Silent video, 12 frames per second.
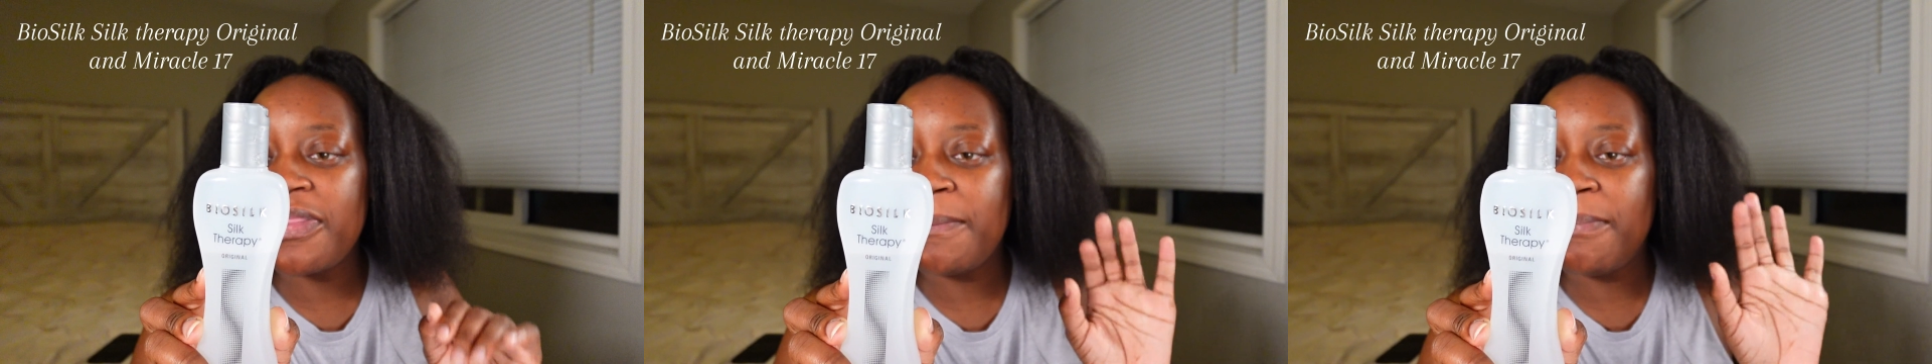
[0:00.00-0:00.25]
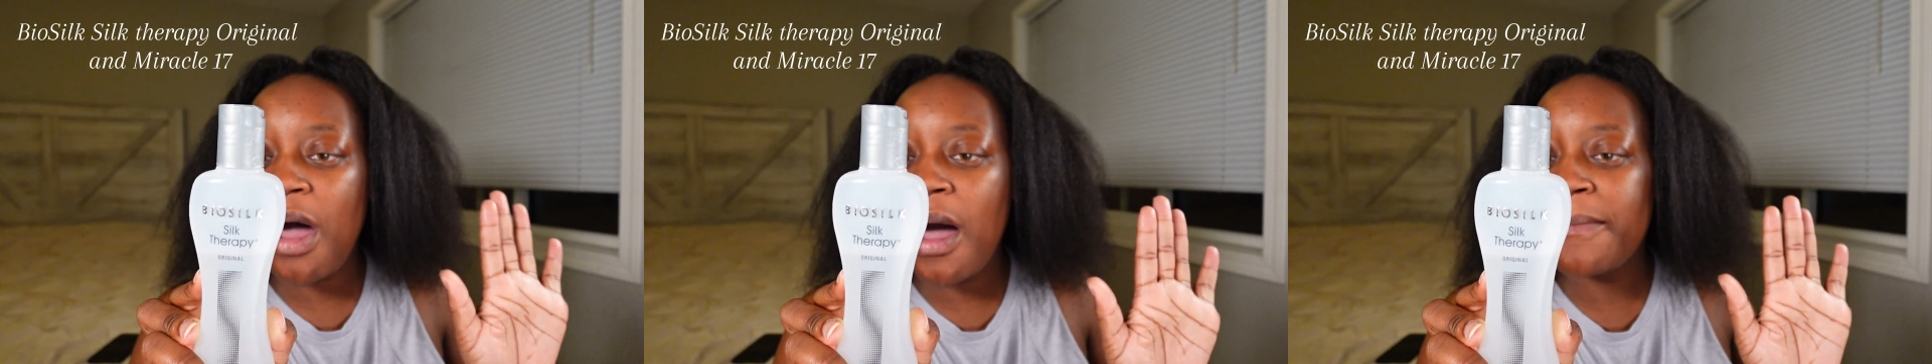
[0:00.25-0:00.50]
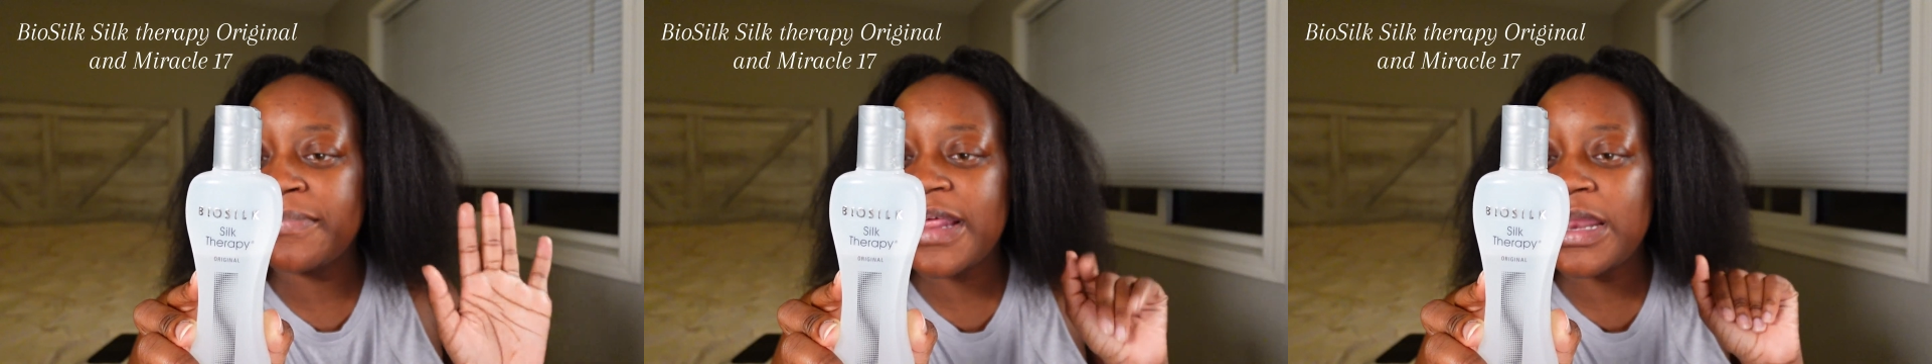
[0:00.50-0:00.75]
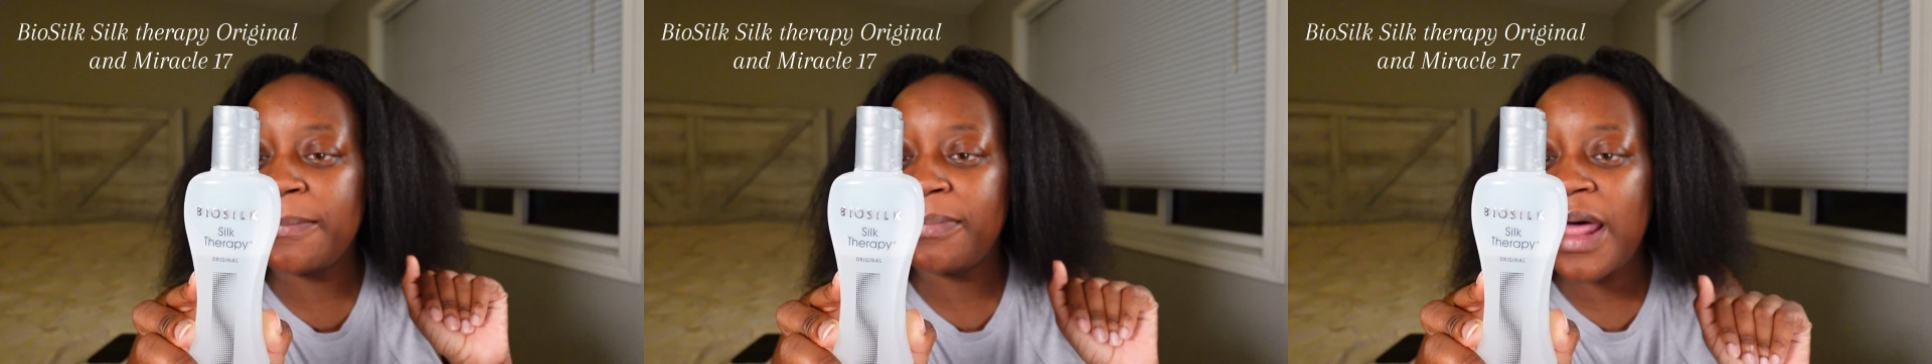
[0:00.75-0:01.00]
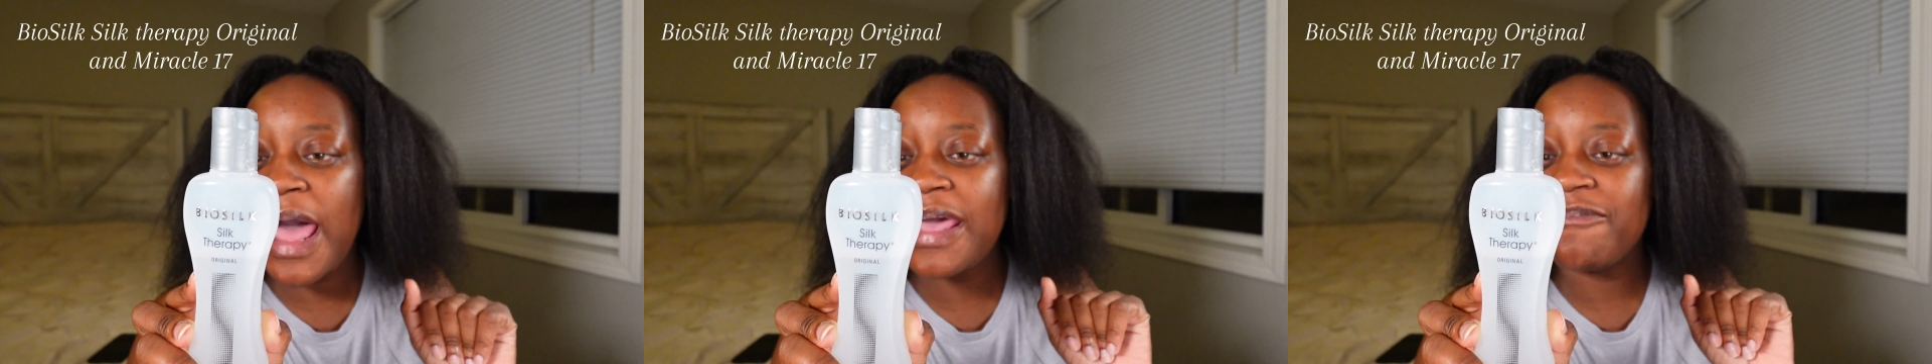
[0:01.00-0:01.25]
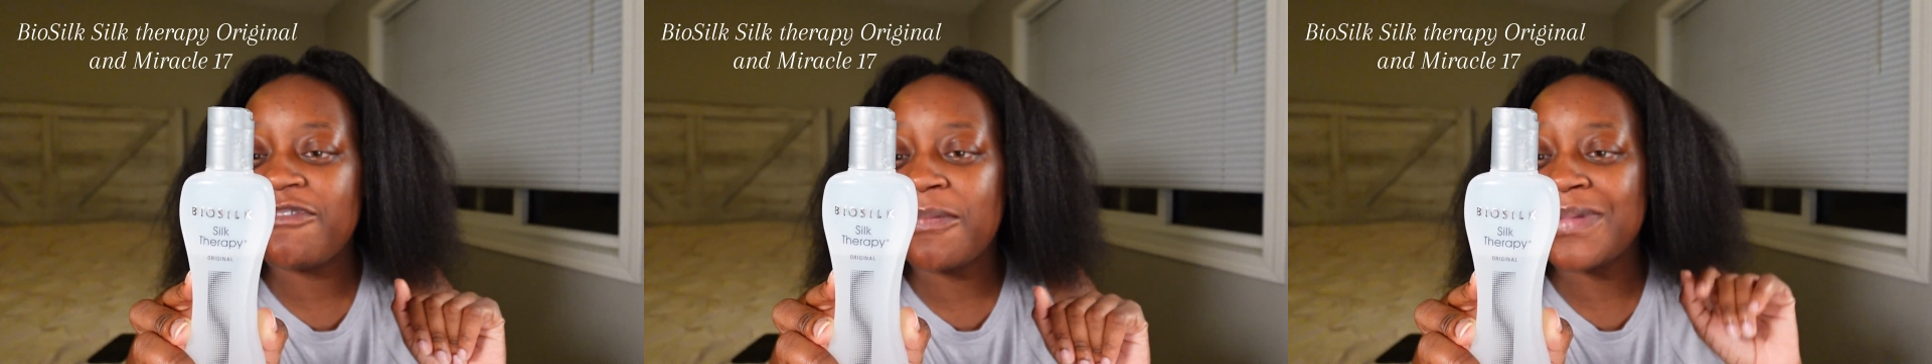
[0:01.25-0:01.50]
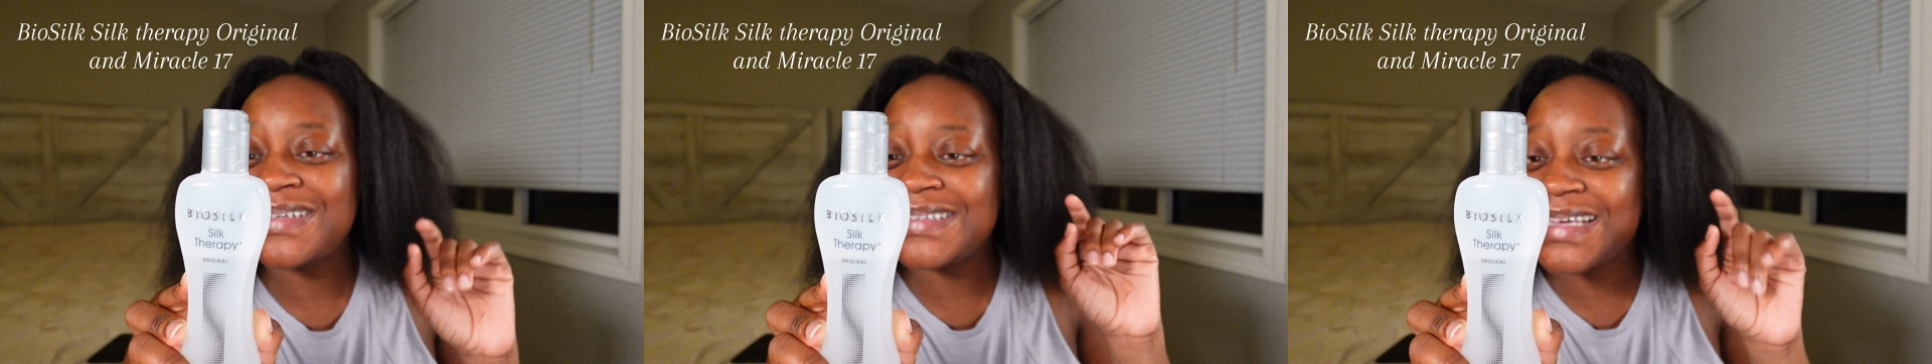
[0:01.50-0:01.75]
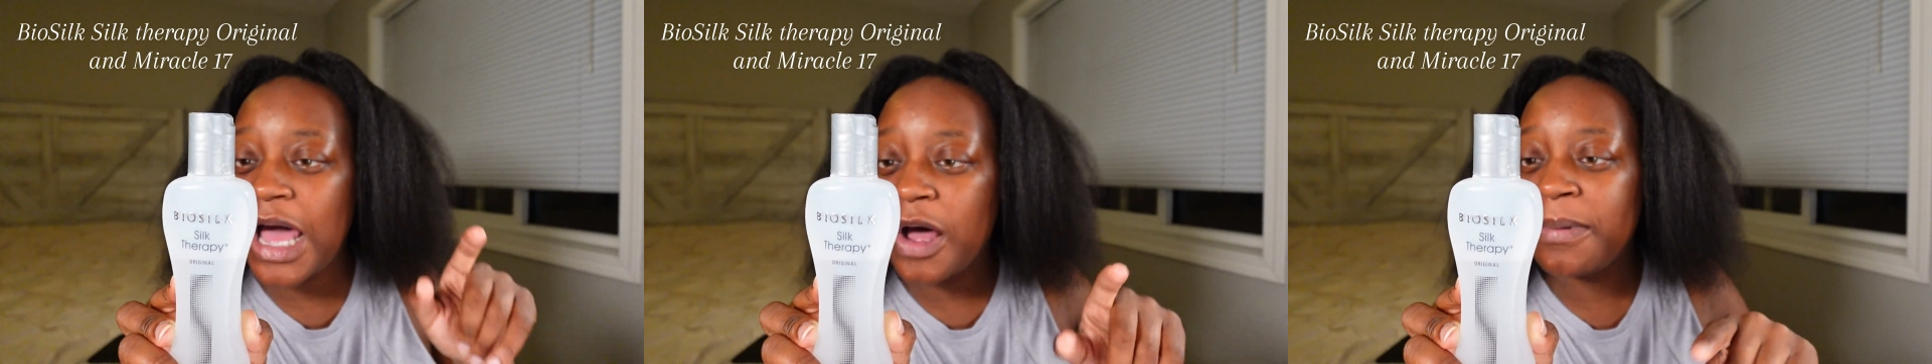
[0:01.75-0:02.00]
the palms and apply it from the
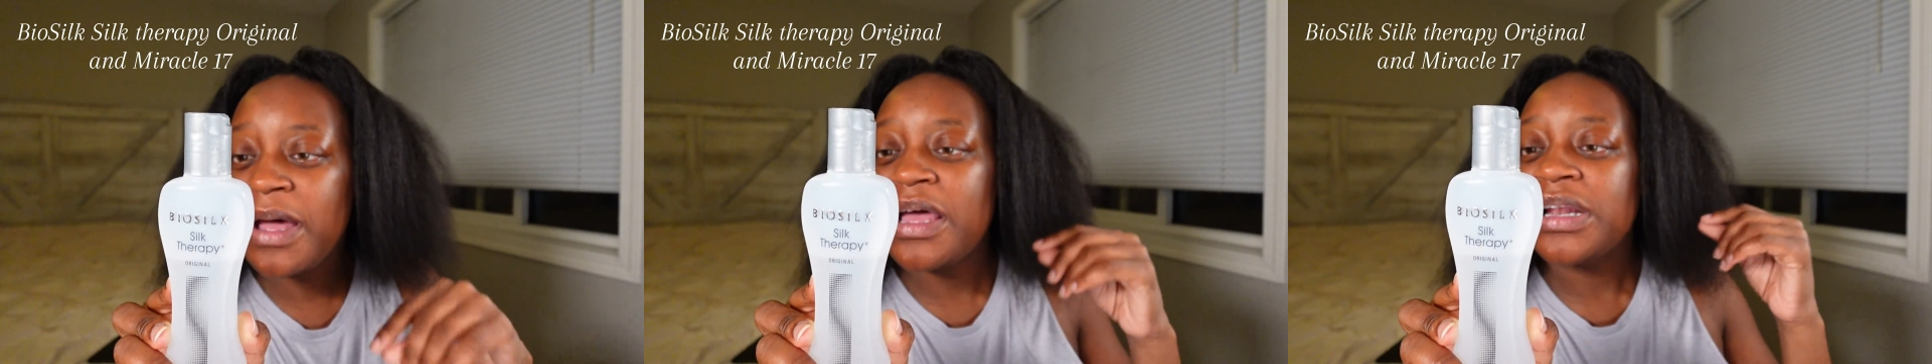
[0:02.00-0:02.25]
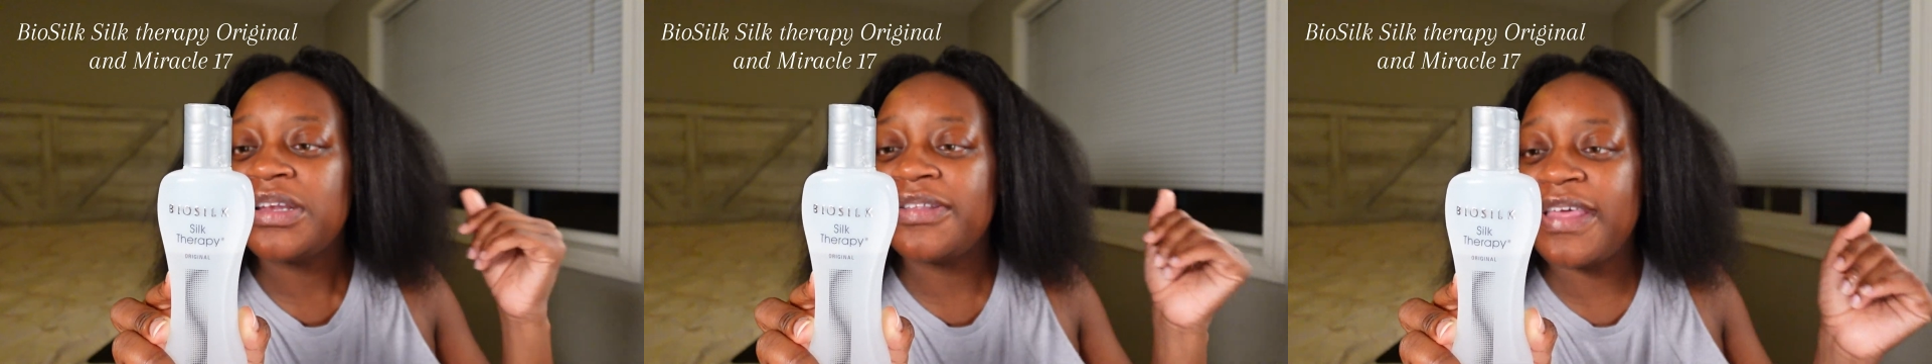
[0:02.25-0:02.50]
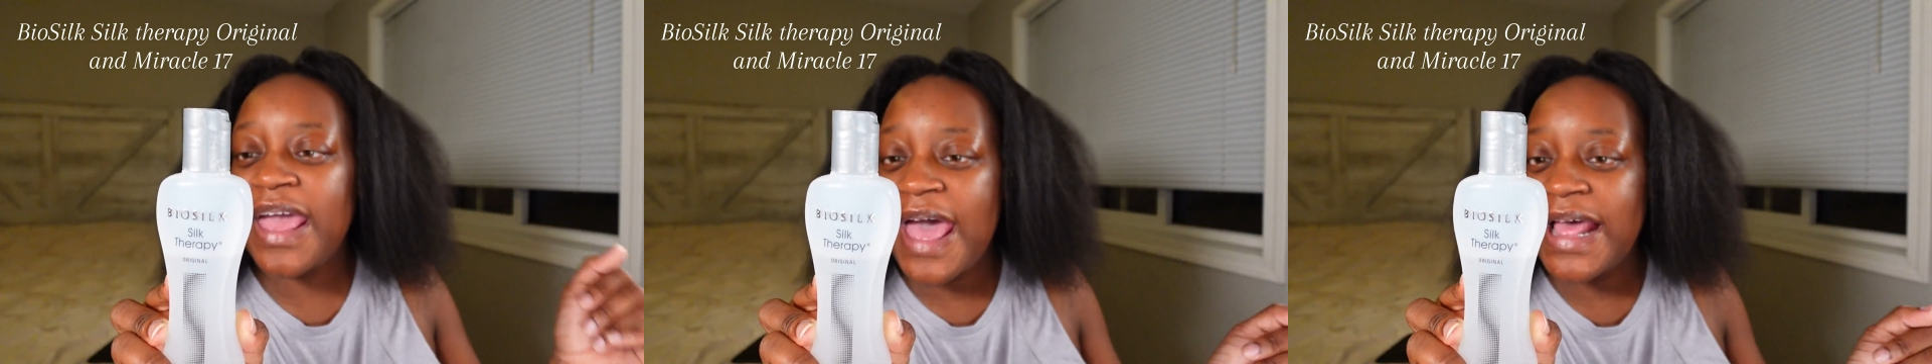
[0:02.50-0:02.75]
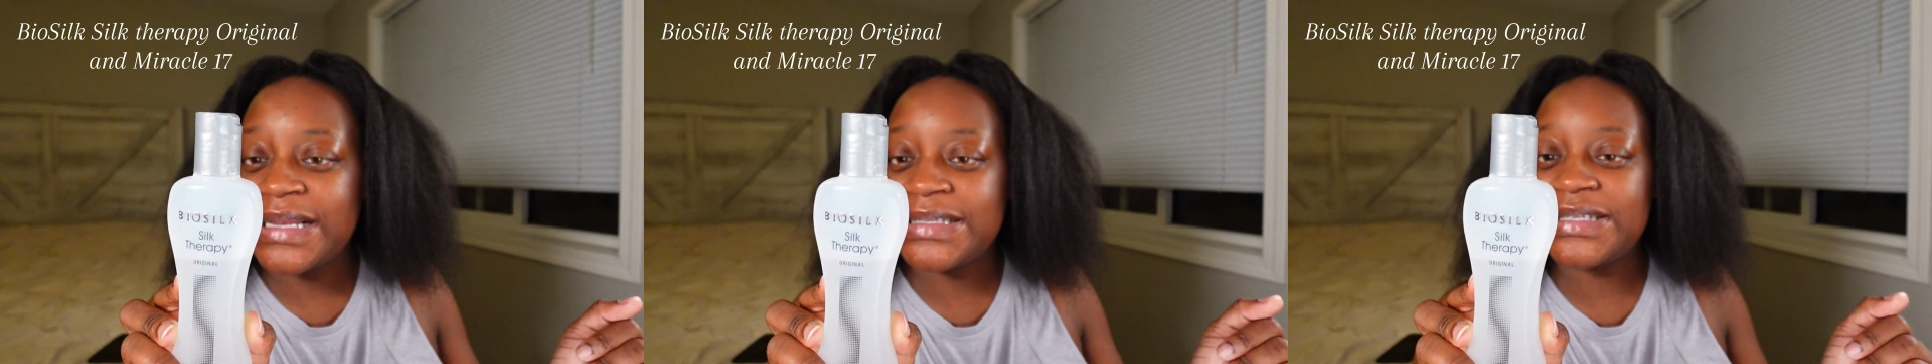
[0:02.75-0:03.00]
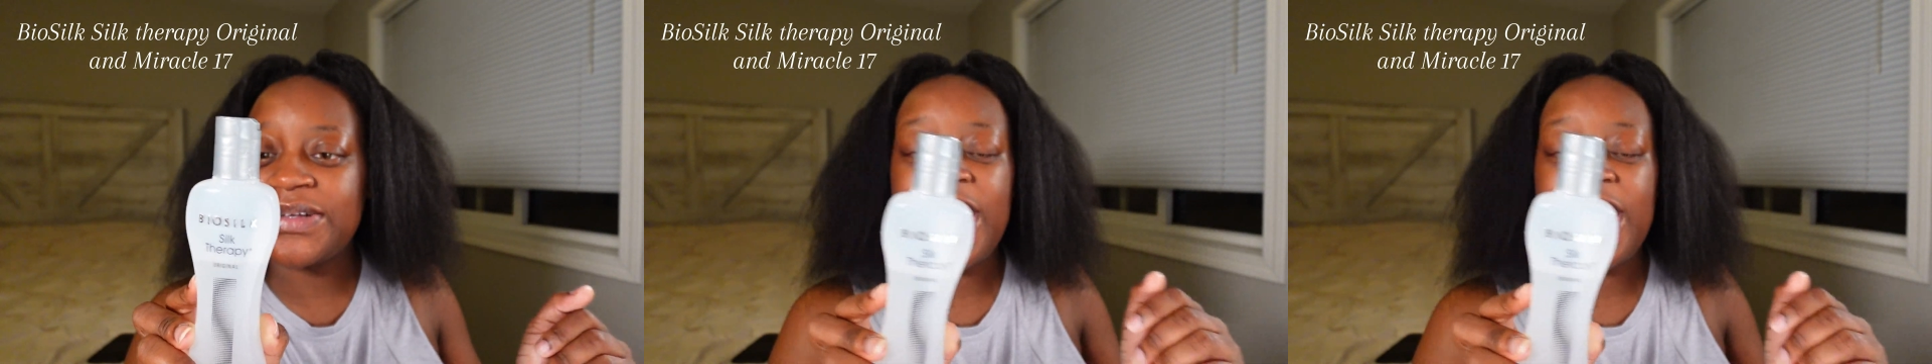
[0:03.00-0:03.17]
scalp to the ends.